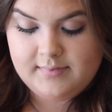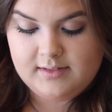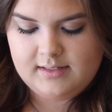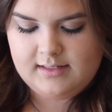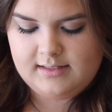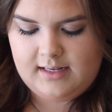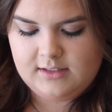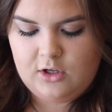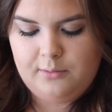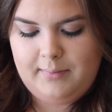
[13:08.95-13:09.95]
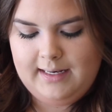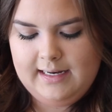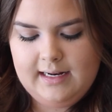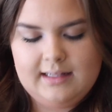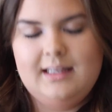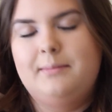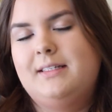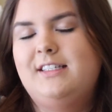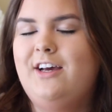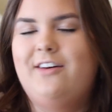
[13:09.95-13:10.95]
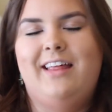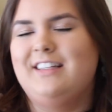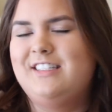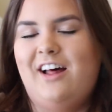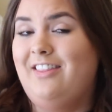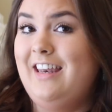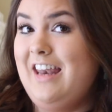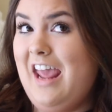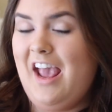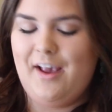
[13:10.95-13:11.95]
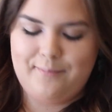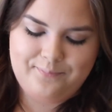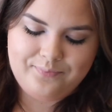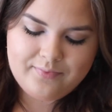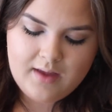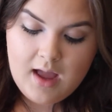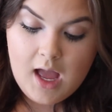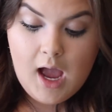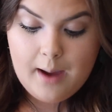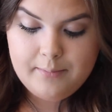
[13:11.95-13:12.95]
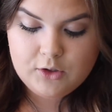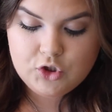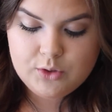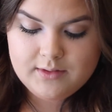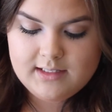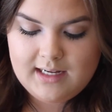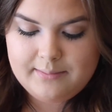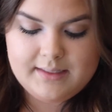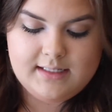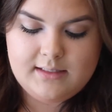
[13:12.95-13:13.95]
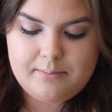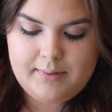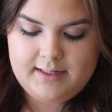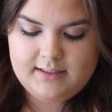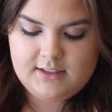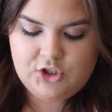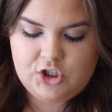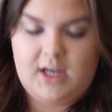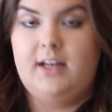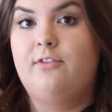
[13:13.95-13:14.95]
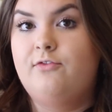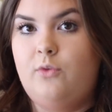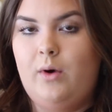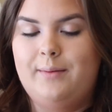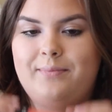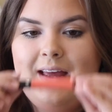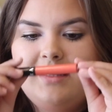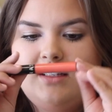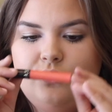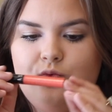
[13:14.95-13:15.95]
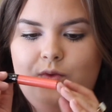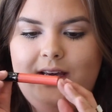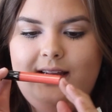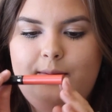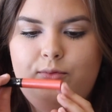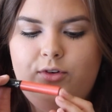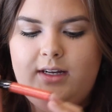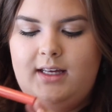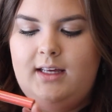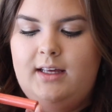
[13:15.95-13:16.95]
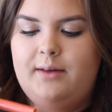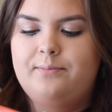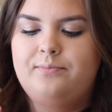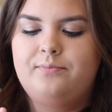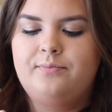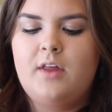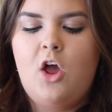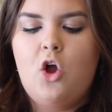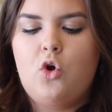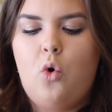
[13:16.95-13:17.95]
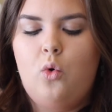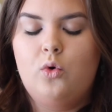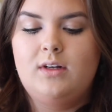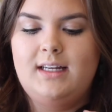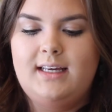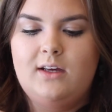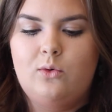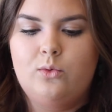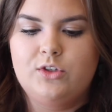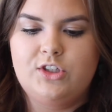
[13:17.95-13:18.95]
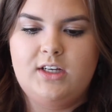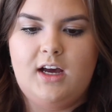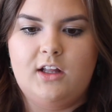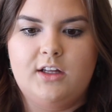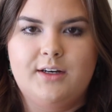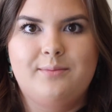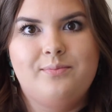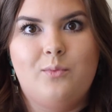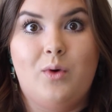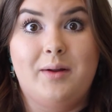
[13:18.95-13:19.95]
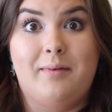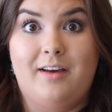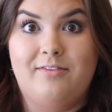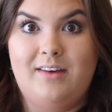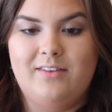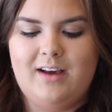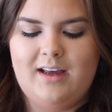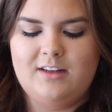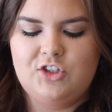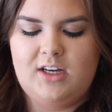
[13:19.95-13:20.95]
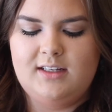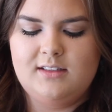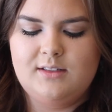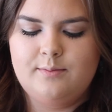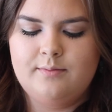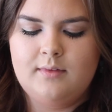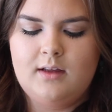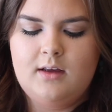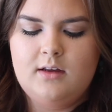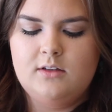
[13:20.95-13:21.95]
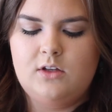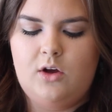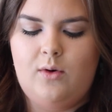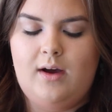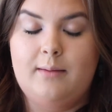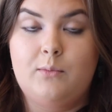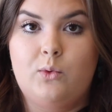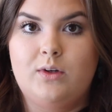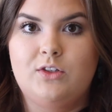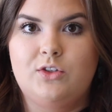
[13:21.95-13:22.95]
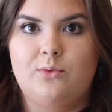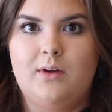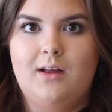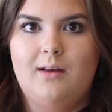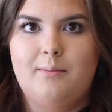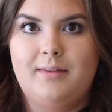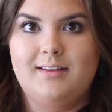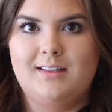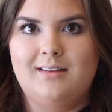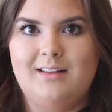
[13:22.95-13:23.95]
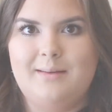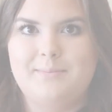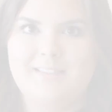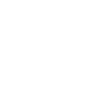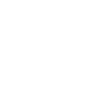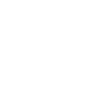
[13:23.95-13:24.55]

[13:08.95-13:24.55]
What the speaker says: was going to say it's called Made in Italy, but Sarah, that's not the name. I'm not sure what the name is, but it's shade 4. It's really pretty corally orangey color, one of my favorite kind of shades. So I'm going to put this on the lips.